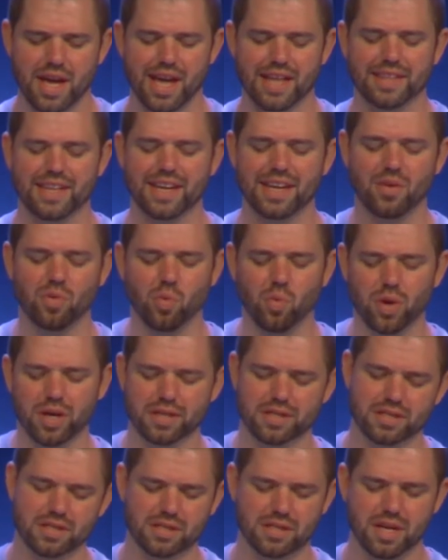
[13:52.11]
And then he
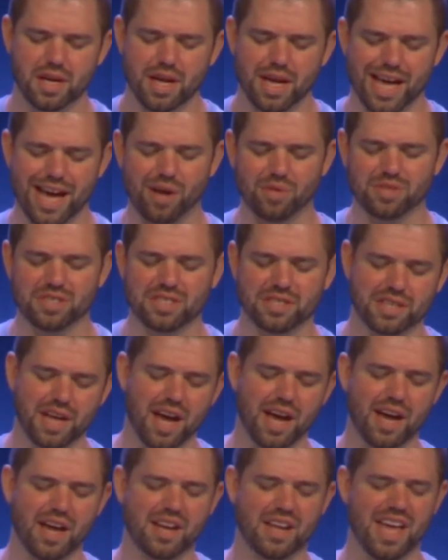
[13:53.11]
went
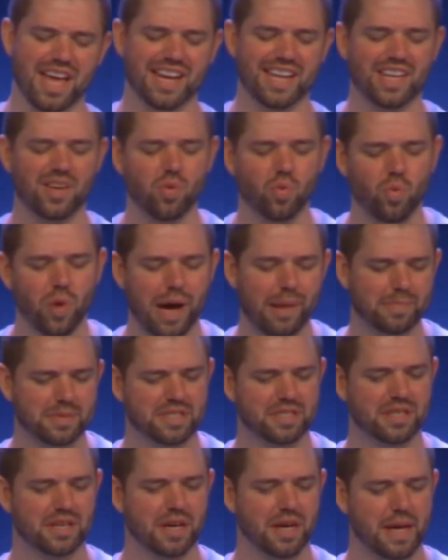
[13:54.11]
outside and he
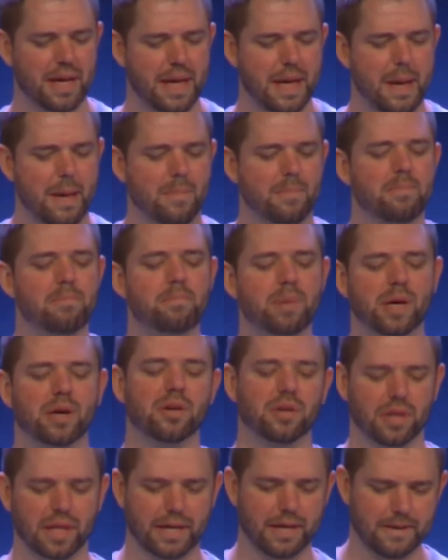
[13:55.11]
wept
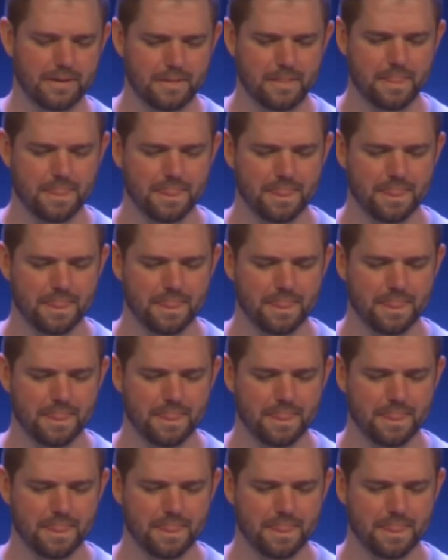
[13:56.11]
bitterly.